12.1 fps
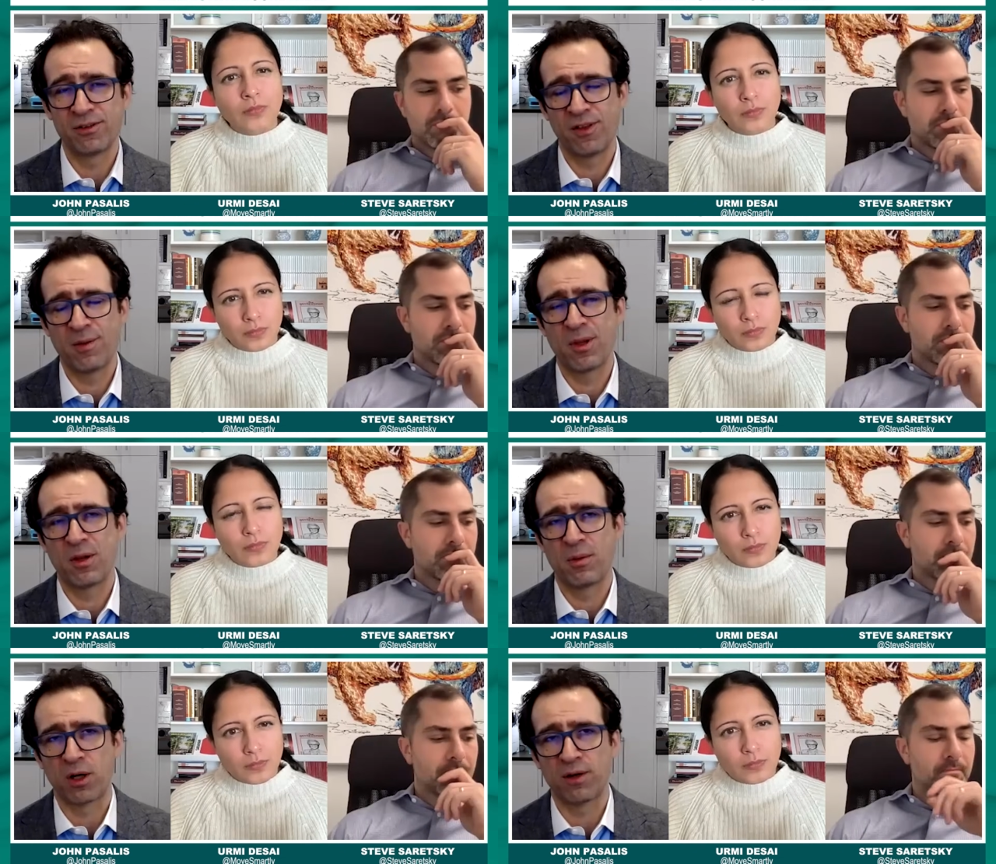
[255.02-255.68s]
Speaker 1: So if they've been
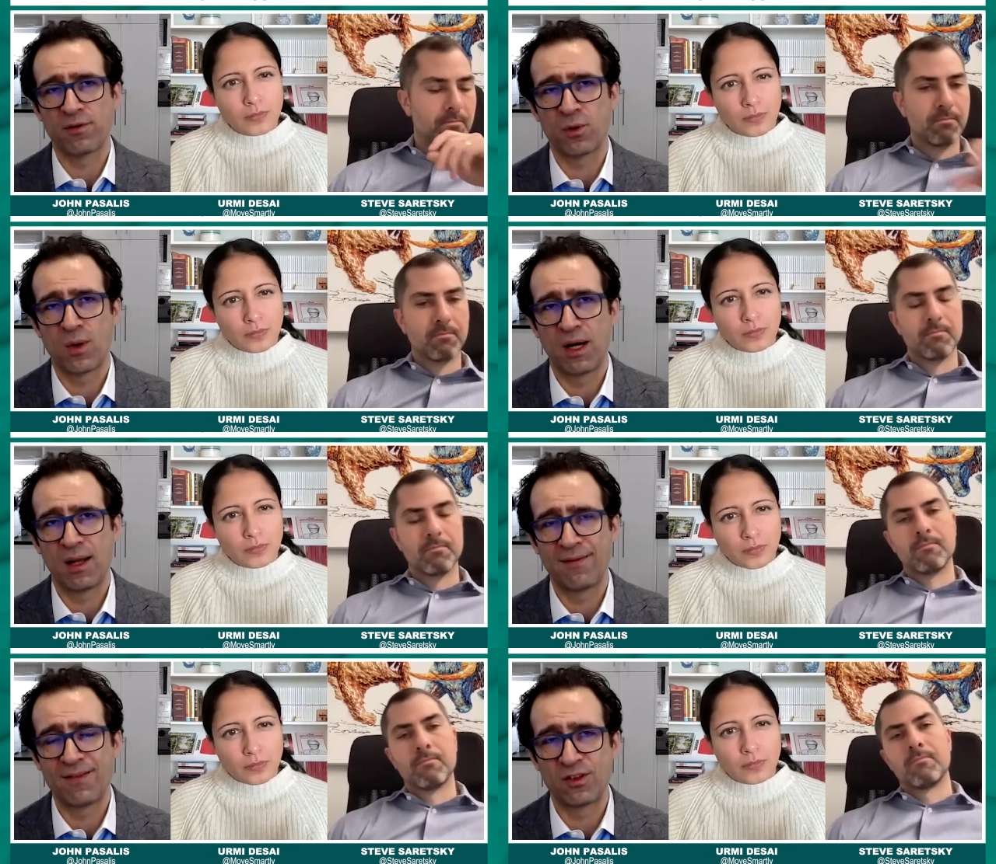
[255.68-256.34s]
in the market for a
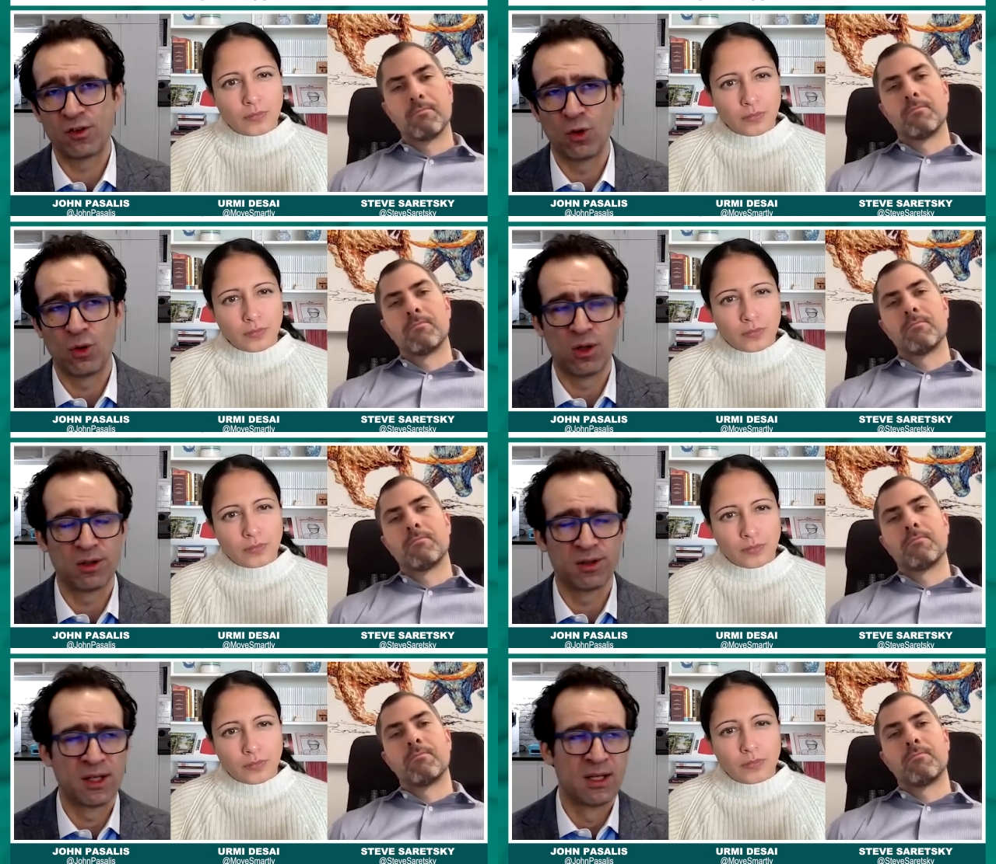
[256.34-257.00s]
while, haven't
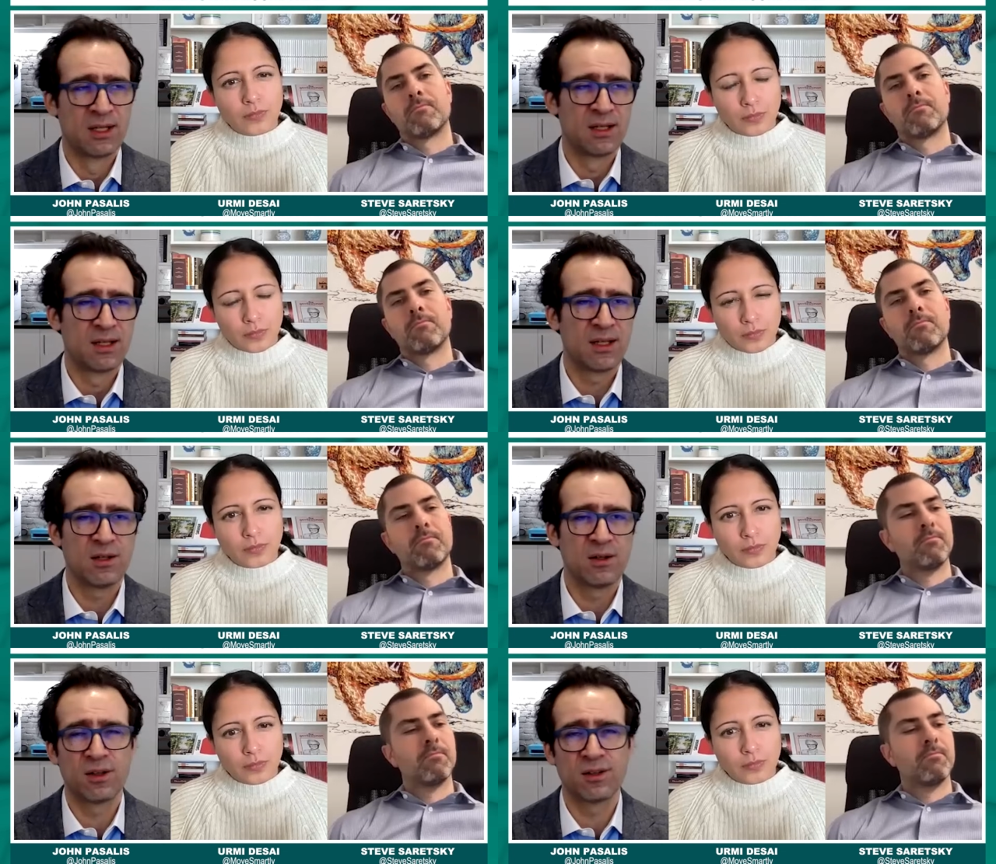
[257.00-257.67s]
sold, you
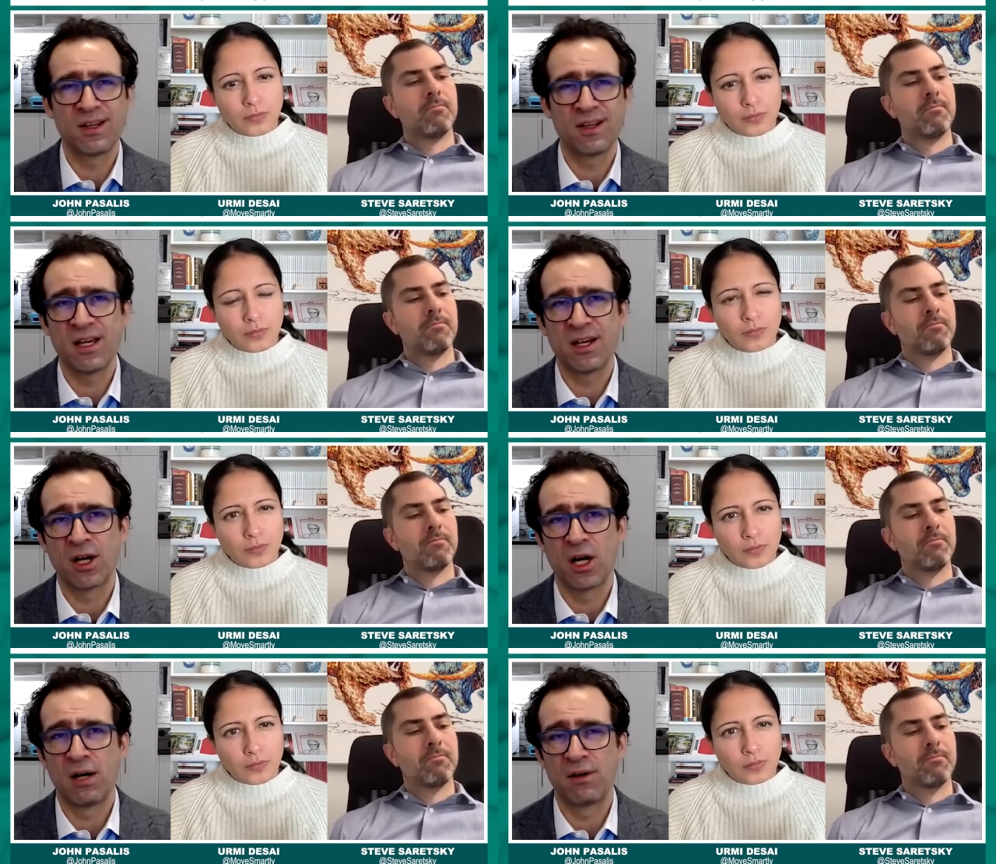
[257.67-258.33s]
know, they'll take it
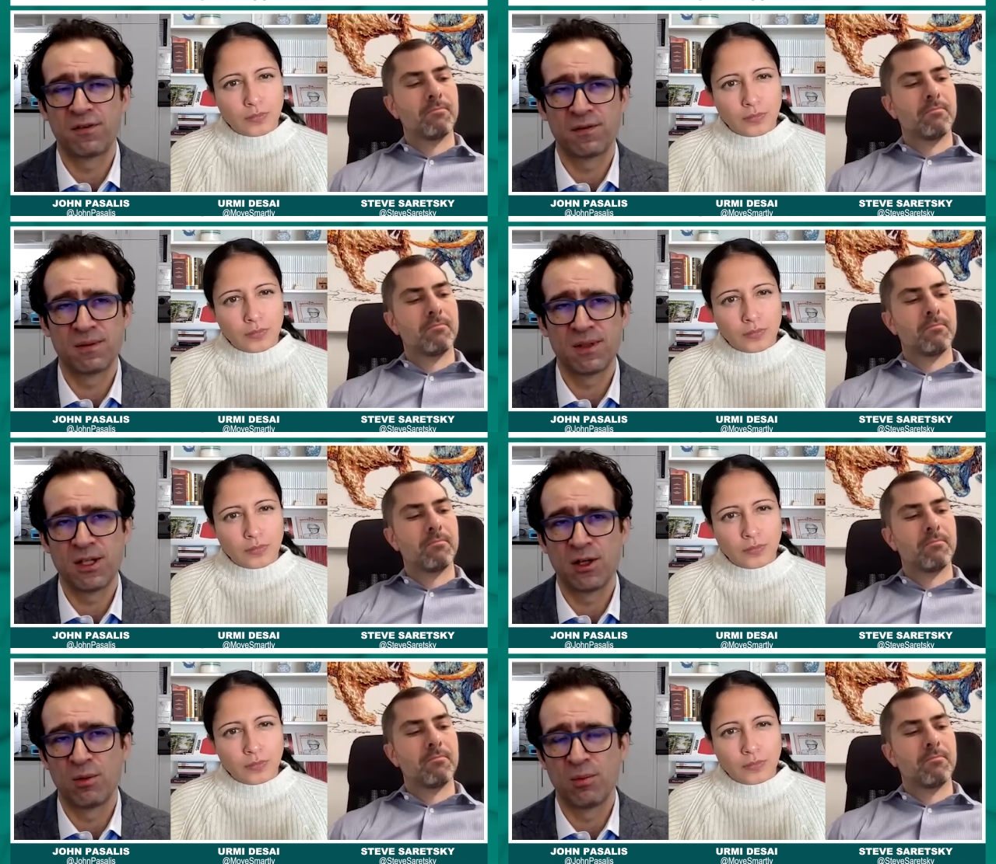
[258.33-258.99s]
off,
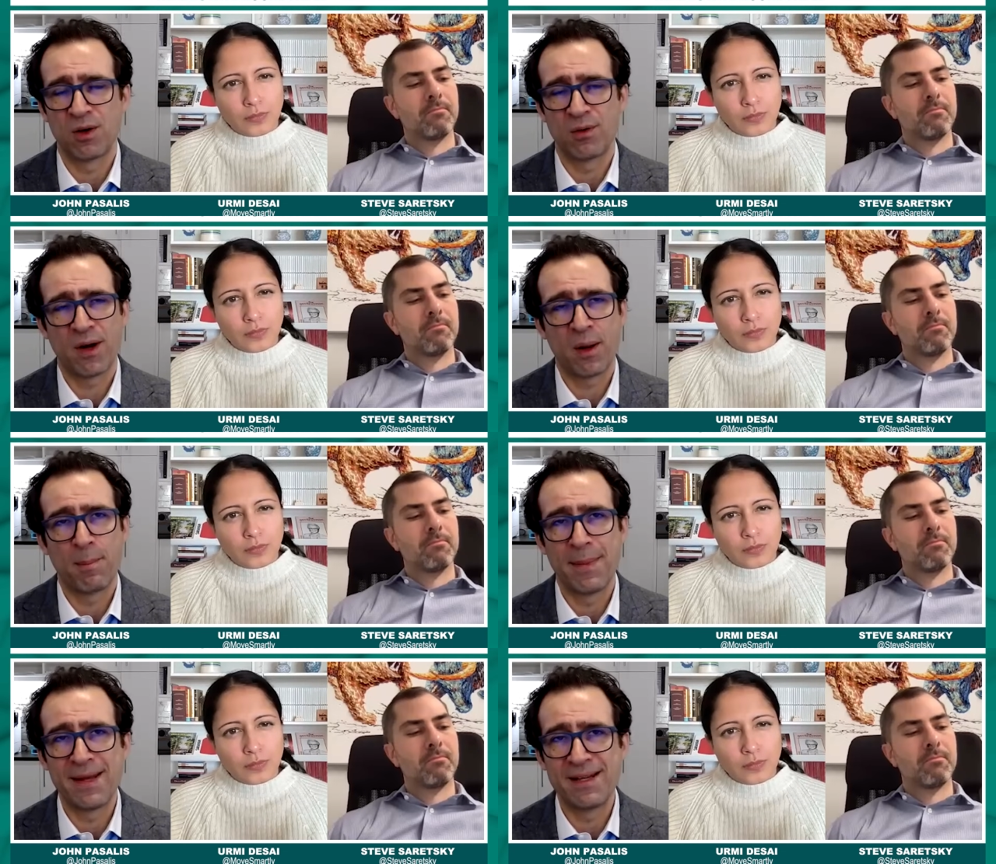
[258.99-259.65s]
you know,
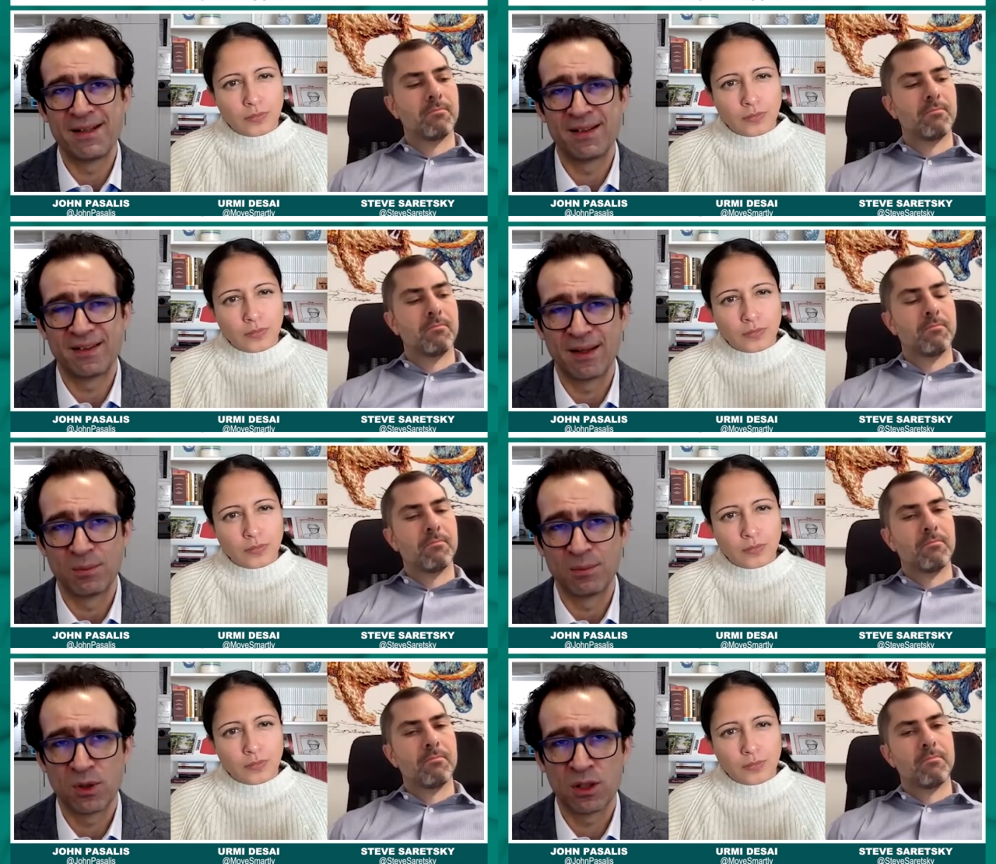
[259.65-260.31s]
around
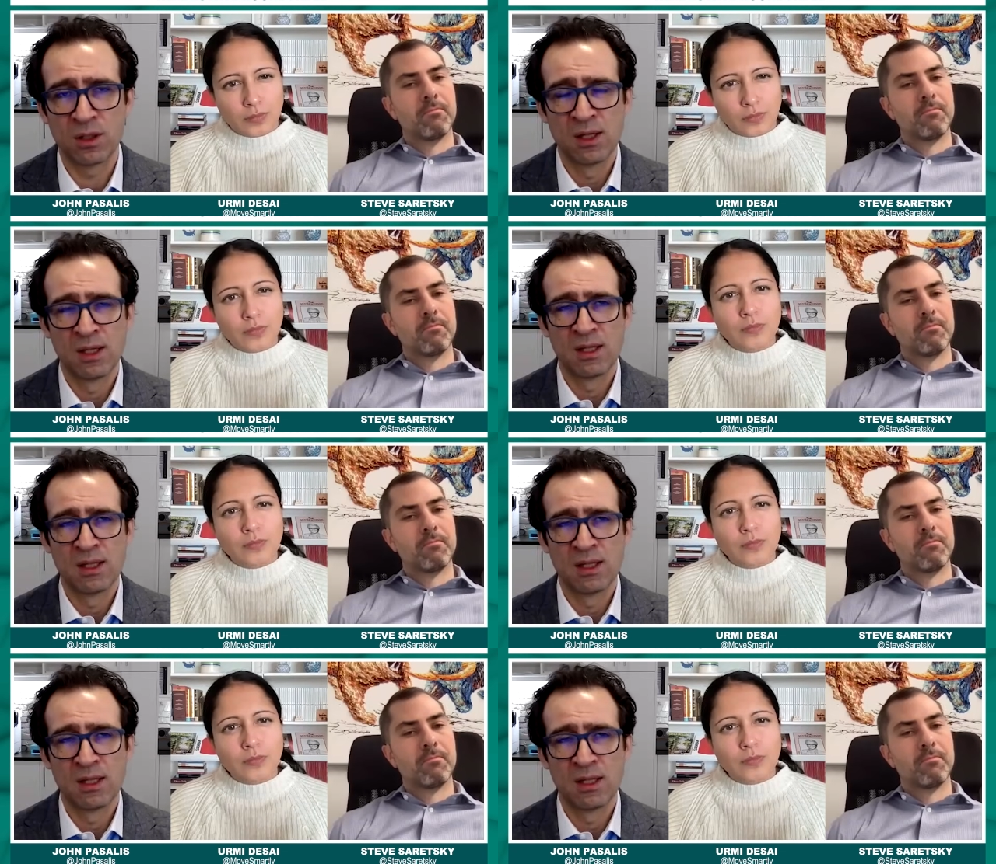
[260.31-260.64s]
mid-December.